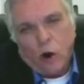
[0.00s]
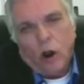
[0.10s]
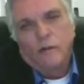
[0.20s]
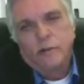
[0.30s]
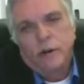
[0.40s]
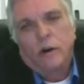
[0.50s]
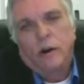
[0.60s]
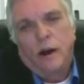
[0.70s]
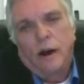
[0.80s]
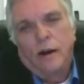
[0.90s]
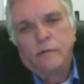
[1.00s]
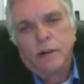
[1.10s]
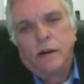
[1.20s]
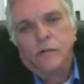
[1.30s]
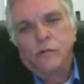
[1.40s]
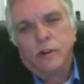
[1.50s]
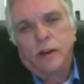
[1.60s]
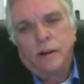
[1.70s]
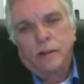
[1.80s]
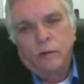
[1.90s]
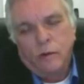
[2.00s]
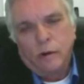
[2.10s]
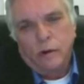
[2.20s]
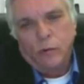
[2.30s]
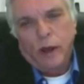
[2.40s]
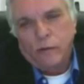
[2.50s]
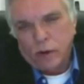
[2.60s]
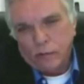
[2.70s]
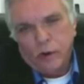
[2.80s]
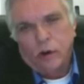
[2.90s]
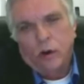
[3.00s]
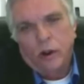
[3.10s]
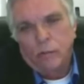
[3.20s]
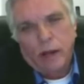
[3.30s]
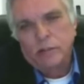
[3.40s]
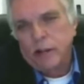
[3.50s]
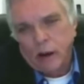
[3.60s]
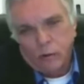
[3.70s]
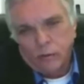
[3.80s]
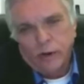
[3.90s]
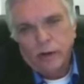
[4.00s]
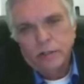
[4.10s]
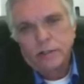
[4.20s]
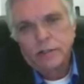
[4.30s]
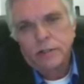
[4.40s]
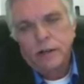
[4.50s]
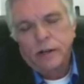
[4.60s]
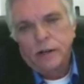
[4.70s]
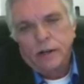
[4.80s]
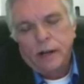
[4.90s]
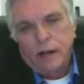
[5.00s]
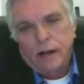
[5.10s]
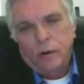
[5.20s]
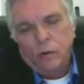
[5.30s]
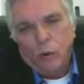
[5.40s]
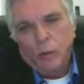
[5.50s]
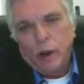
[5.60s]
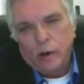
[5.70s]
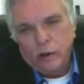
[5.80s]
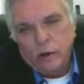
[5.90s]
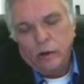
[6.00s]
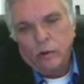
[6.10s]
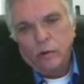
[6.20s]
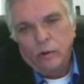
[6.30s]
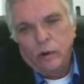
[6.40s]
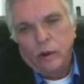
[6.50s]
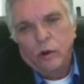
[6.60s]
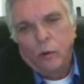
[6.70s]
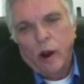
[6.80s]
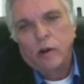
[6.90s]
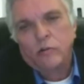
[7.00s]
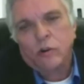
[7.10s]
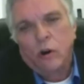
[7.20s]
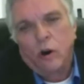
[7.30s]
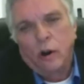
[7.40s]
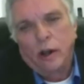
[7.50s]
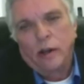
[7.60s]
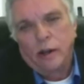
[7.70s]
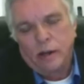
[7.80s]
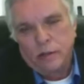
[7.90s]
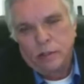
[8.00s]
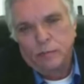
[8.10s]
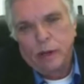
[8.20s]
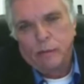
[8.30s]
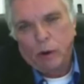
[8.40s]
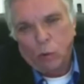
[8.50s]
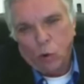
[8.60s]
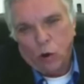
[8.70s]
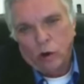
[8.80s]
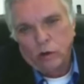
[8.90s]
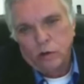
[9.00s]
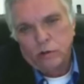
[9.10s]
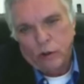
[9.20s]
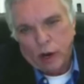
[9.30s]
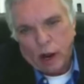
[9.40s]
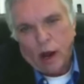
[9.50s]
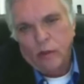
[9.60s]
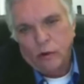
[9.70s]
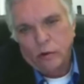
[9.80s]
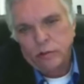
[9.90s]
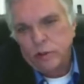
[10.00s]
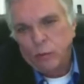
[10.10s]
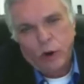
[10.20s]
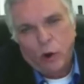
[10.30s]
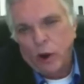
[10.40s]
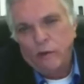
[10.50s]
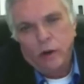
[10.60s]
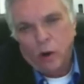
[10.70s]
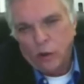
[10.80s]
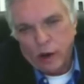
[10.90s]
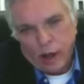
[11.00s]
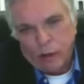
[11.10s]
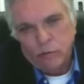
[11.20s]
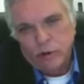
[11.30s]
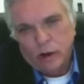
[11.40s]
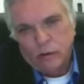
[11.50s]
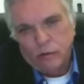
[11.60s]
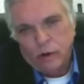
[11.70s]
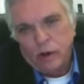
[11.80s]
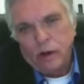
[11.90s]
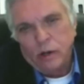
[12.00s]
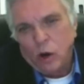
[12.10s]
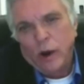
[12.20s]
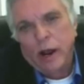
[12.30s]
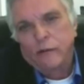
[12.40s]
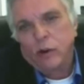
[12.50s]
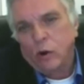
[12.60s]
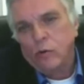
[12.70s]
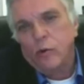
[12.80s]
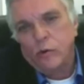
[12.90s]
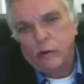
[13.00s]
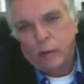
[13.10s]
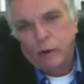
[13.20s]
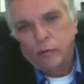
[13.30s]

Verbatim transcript: all of us in our lives understand that we have difficulty and make sacrifices. And when we do, the greatest calling is to be able to work so that others that we don't even know the names of don't have to go through the same